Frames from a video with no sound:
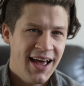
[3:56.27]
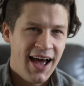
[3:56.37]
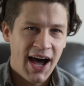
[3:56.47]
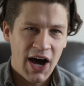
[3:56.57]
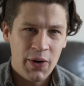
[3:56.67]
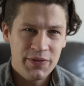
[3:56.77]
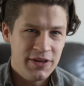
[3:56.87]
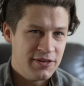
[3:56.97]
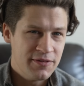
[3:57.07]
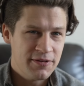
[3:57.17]
how
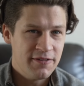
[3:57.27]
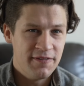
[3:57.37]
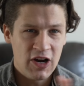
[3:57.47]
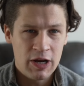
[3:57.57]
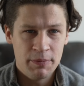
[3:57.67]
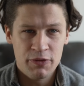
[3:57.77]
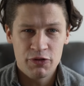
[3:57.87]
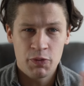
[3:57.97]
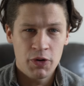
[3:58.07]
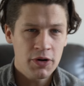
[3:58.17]
these different variables
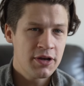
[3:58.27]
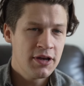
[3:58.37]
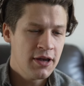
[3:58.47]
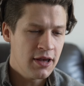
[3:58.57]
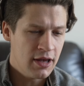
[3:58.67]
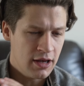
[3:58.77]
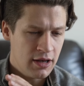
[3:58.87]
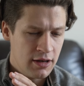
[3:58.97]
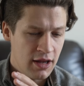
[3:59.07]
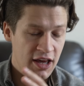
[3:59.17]
work
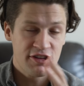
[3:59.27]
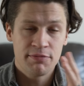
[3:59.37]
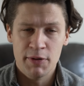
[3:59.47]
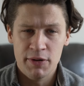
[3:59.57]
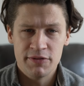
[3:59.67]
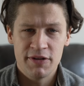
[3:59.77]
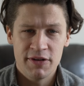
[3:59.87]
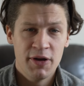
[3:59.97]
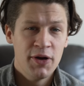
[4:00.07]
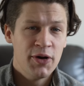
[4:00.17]
in exposing
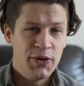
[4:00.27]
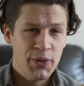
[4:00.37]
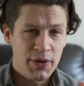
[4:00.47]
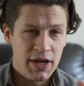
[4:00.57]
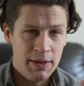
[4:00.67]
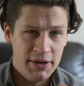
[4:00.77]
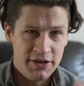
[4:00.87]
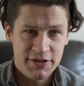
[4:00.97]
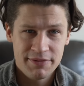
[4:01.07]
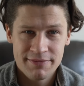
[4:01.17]
your image.